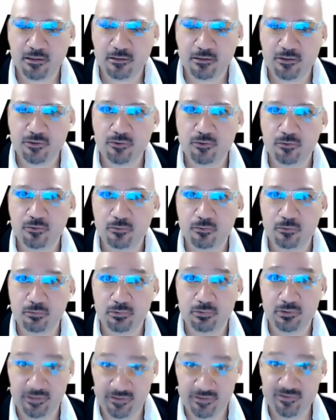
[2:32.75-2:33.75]
to
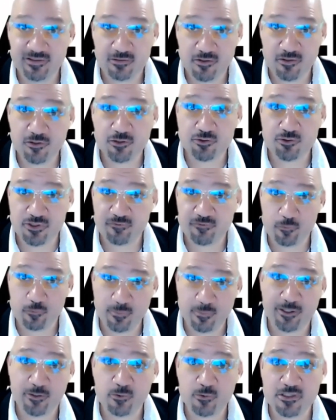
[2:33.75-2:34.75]
leave the country for
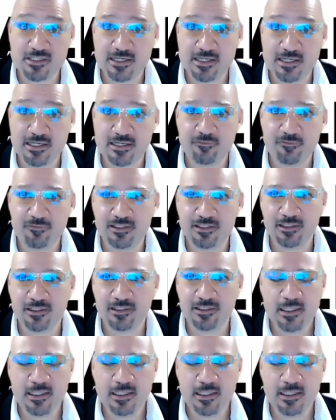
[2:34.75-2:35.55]
my own safety.